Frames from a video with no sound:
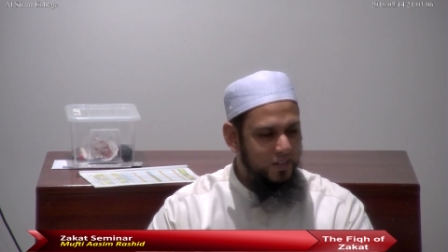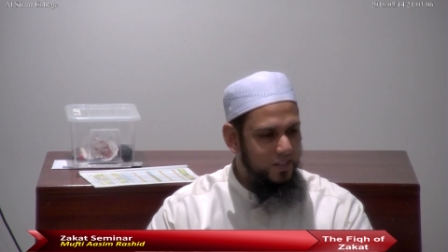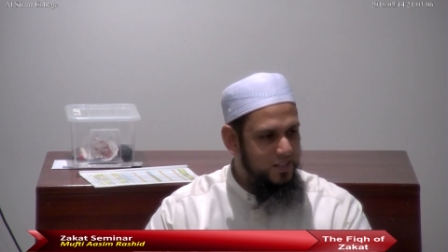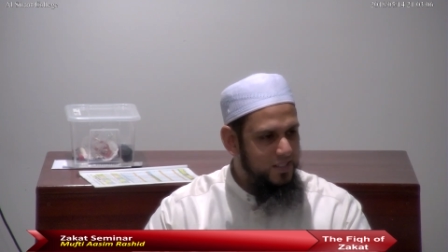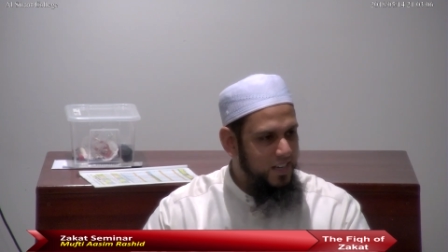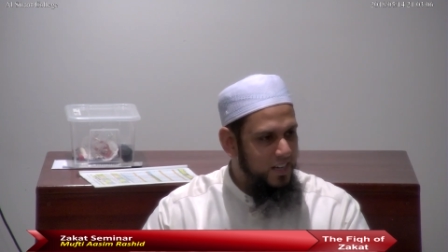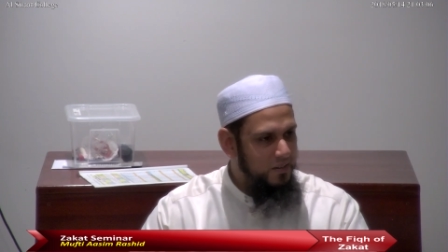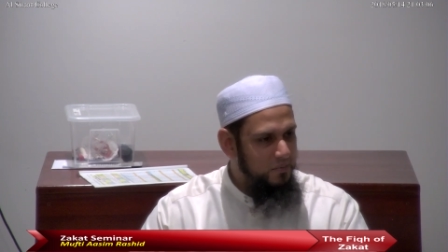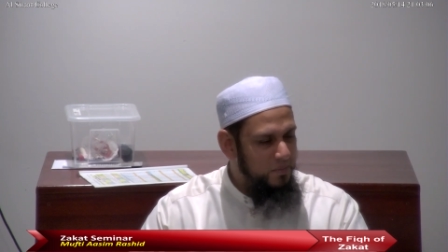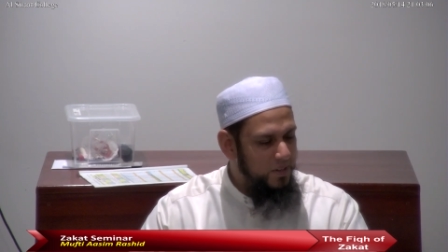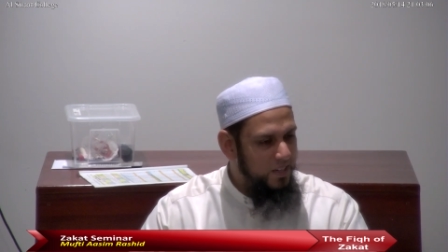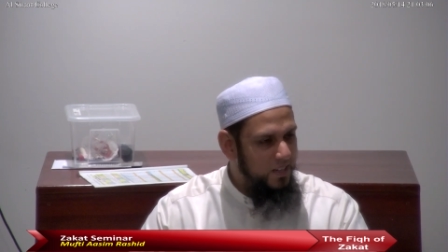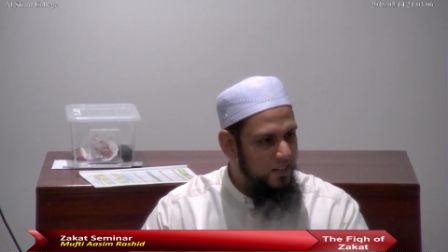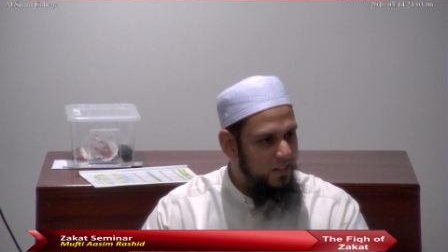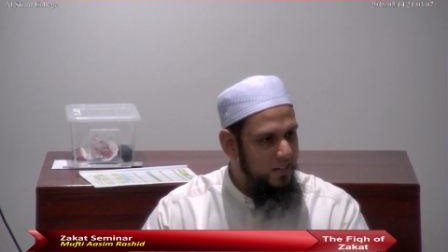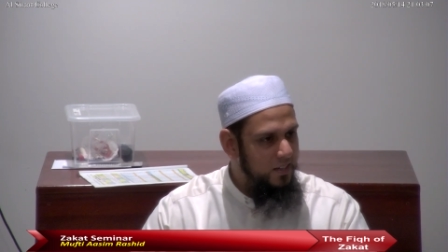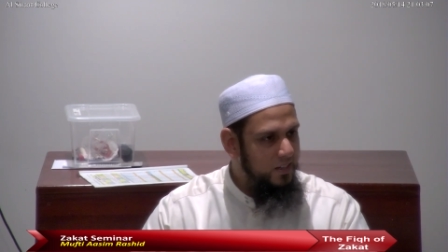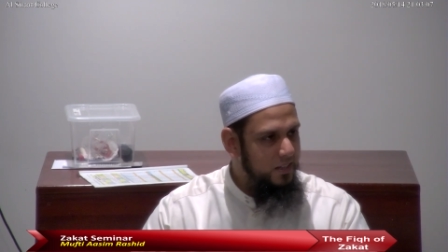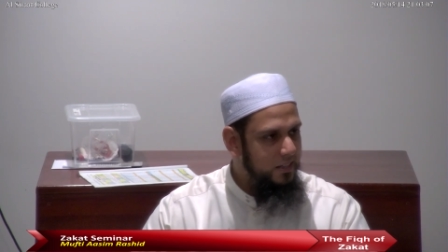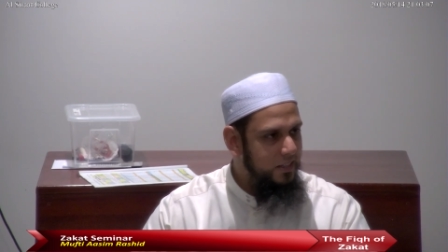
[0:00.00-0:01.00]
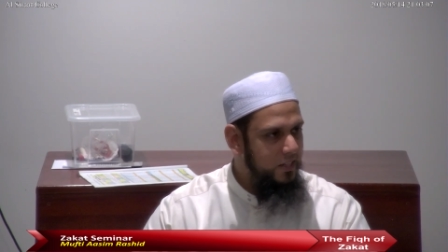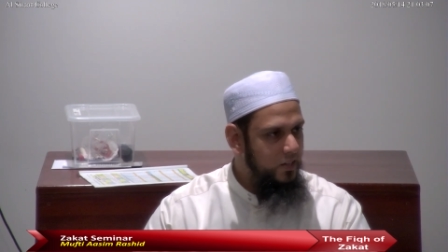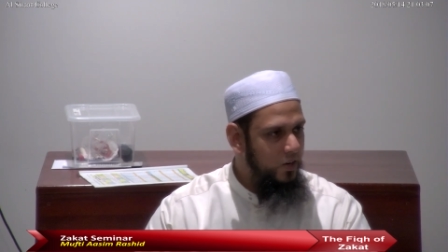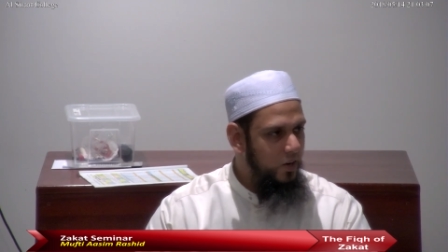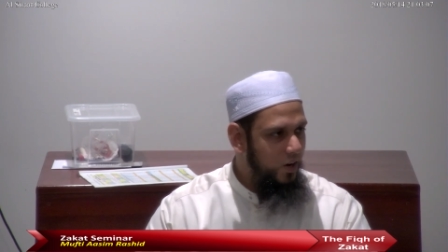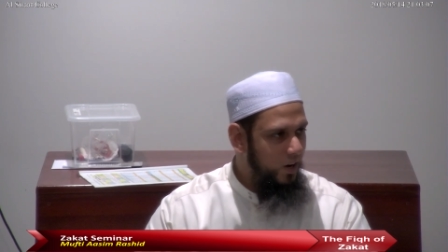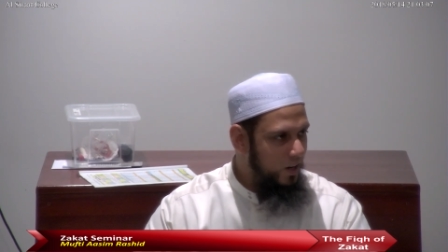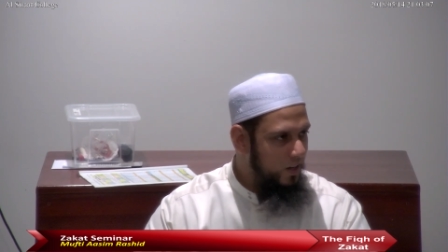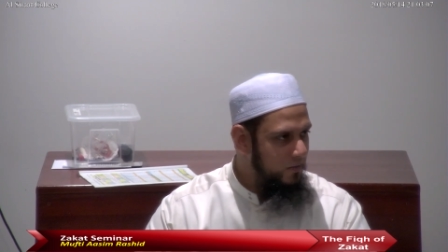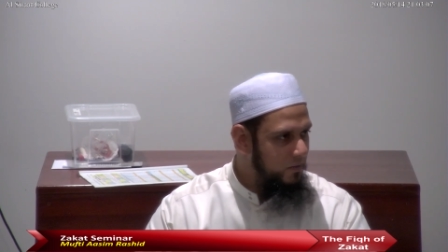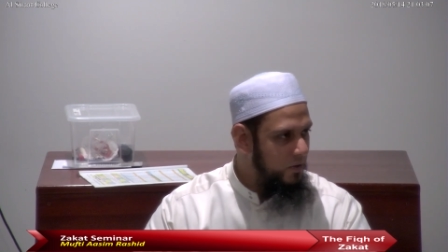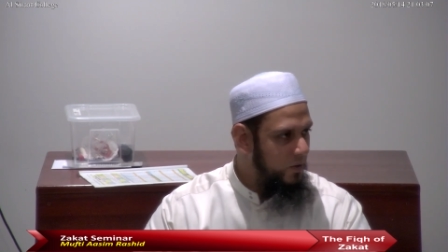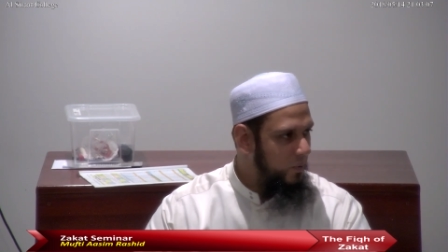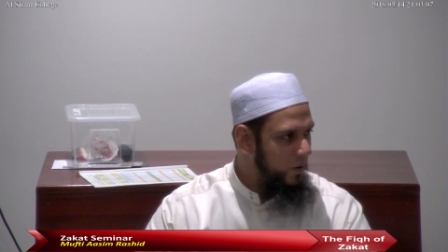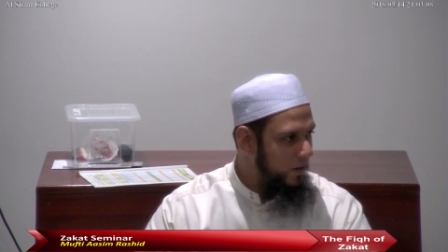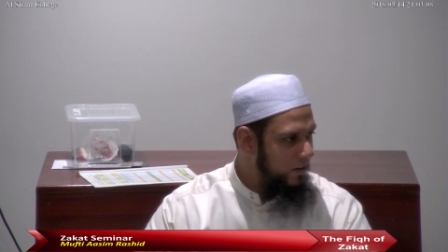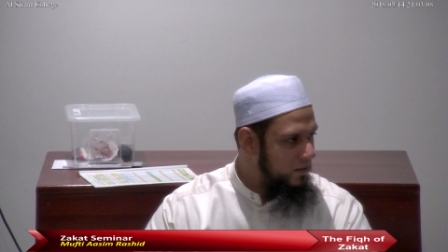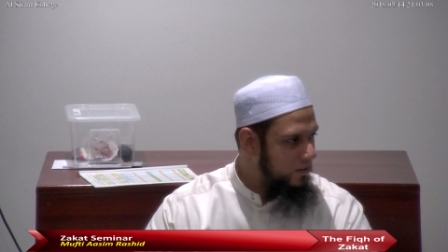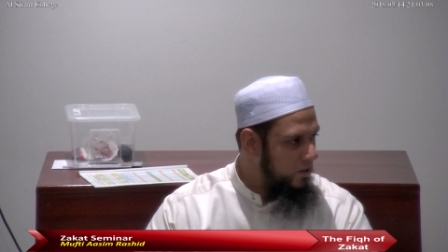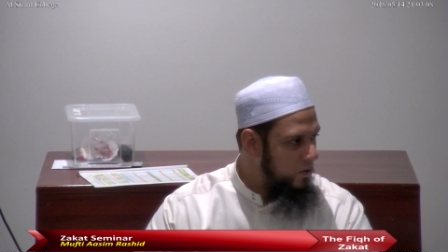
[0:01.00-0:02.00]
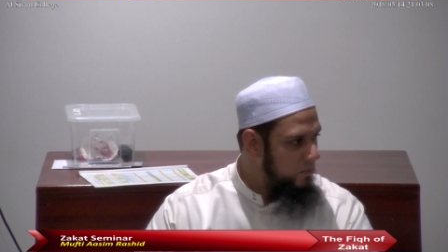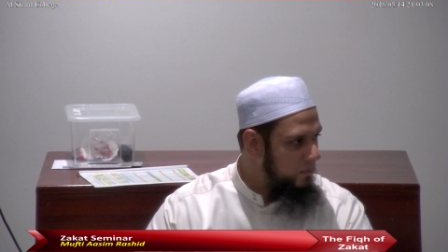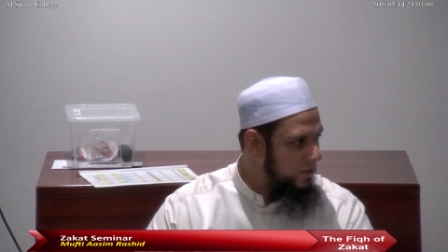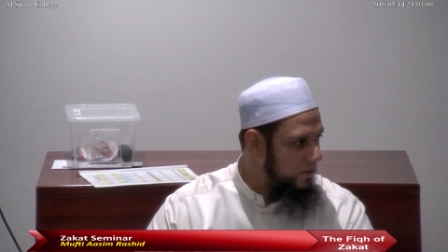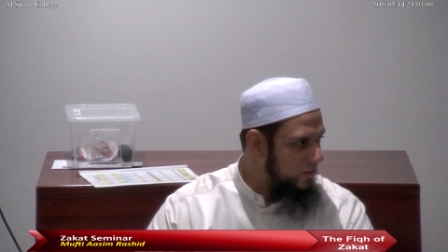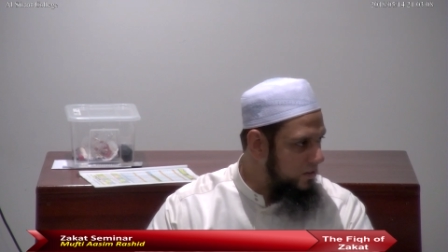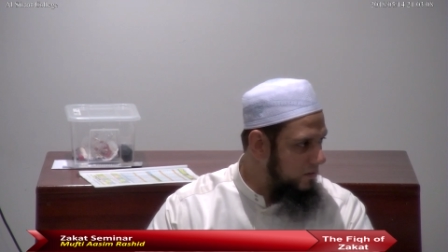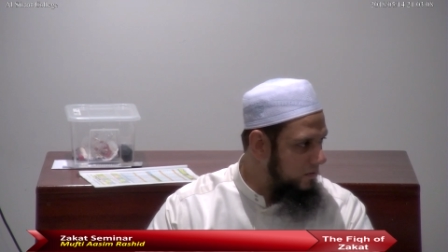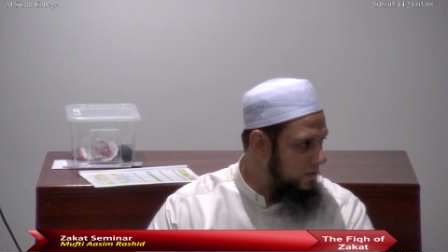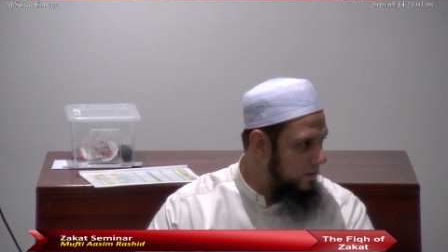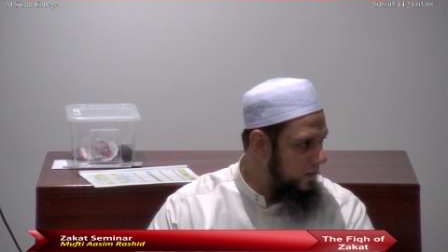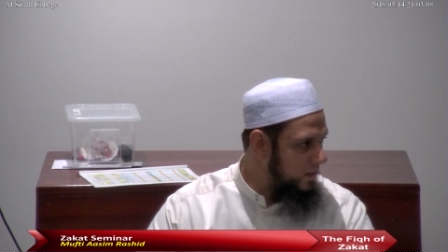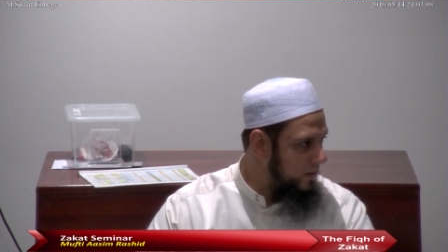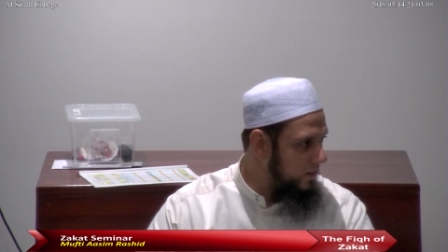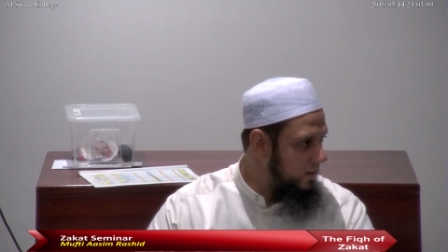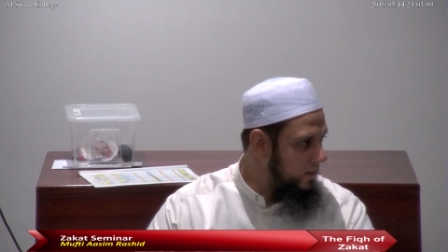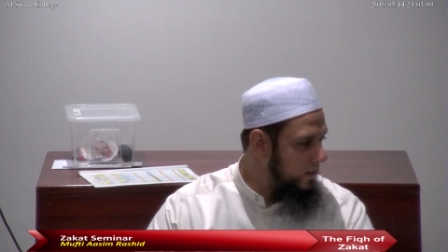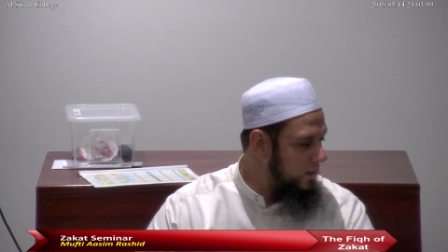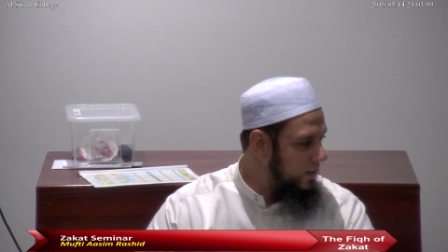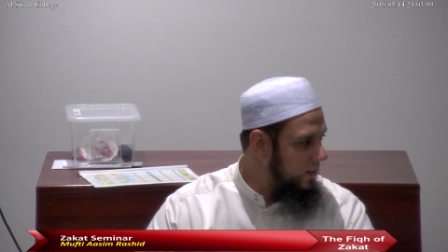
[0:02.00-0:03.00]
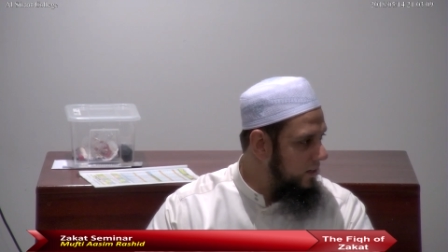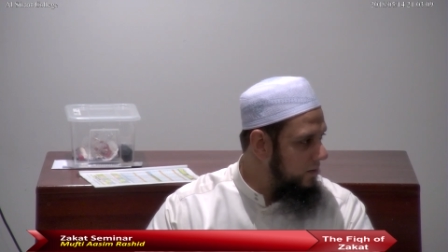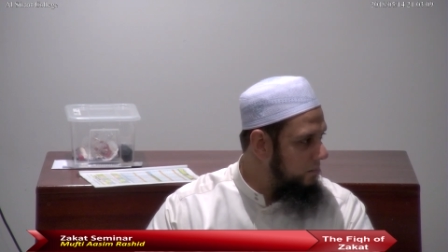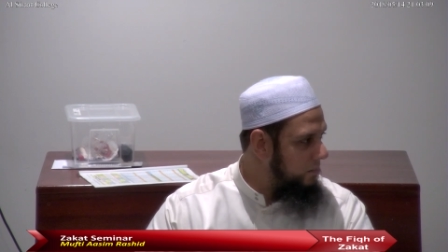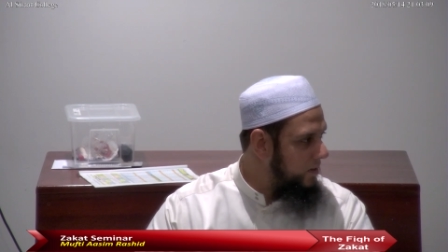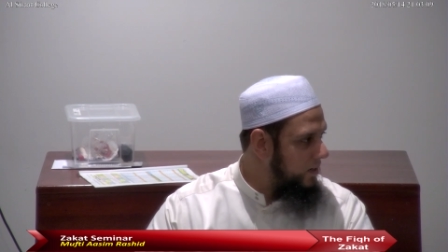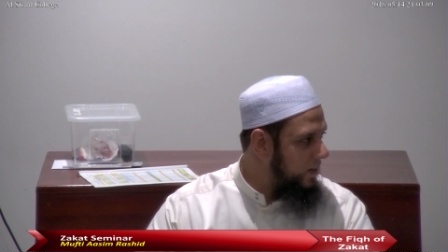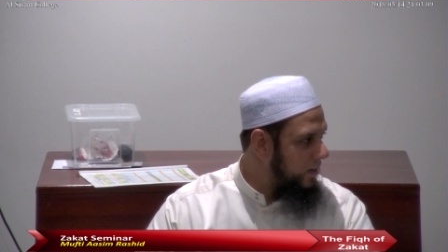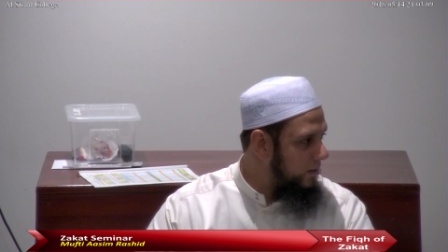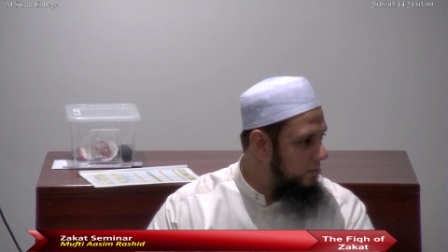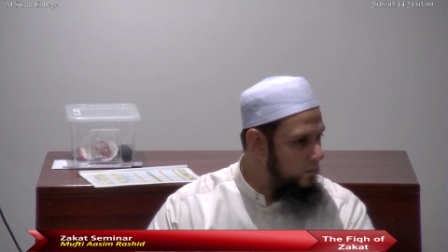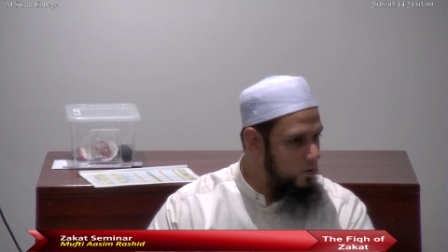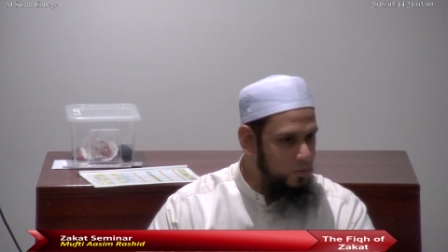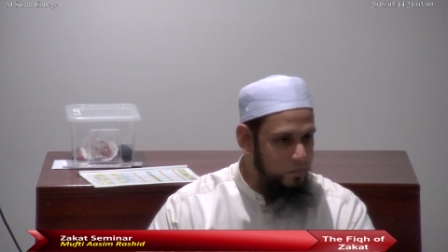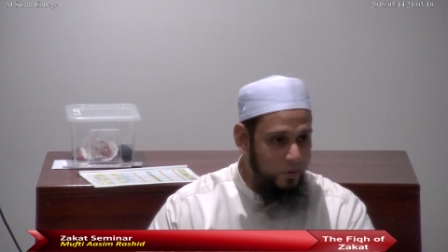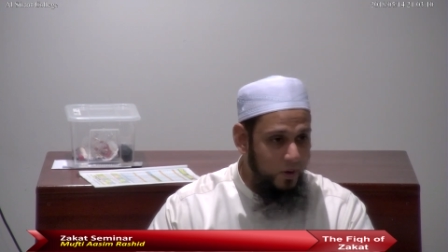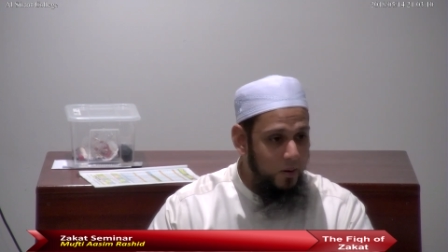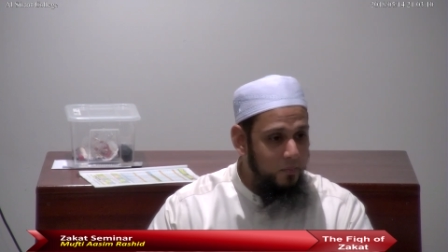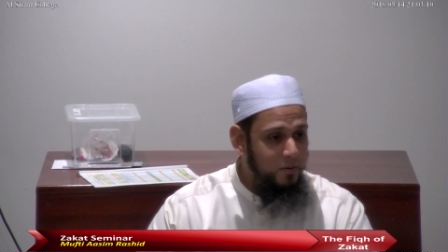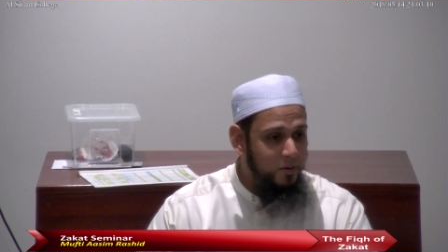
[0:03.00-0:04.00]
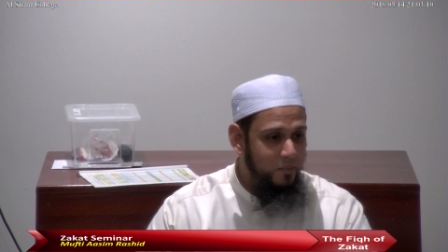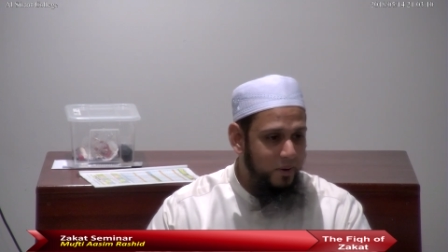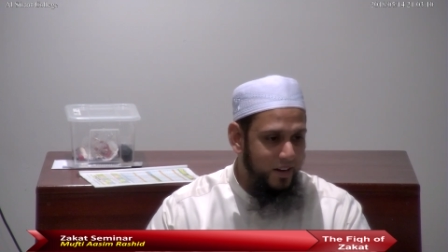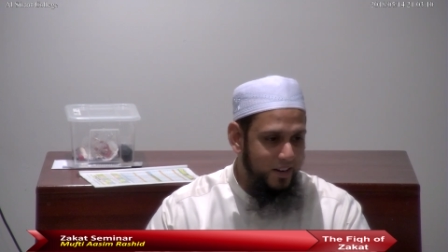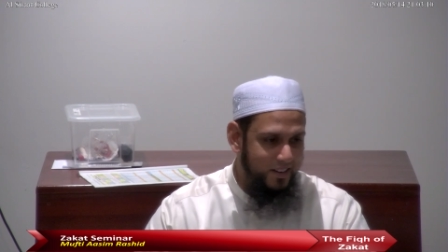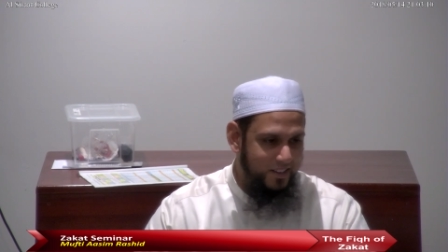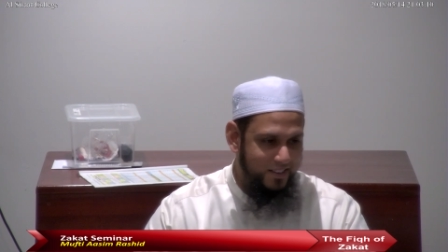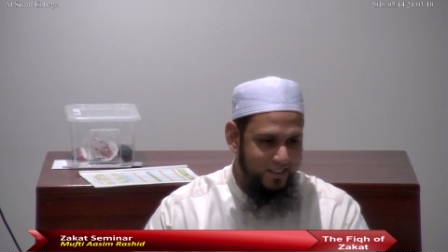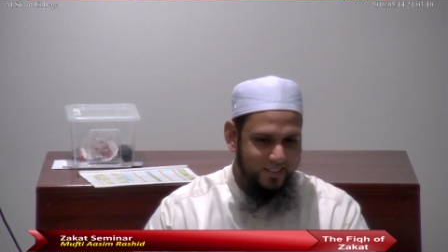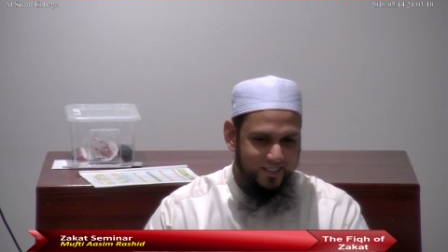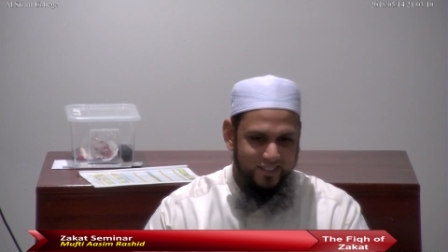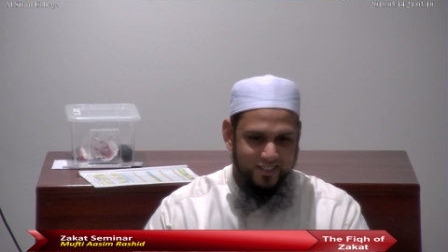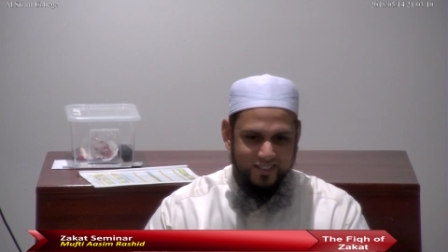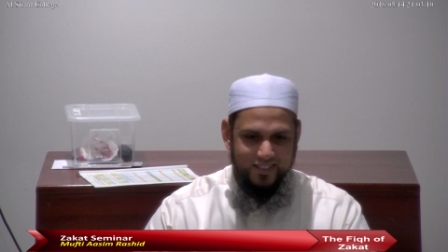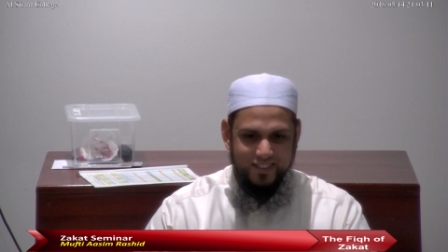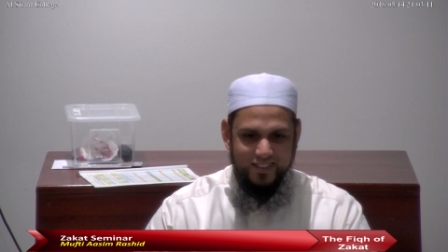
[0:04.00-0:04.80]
What does that mean? That all of the wealth cumulatively becomes problematic.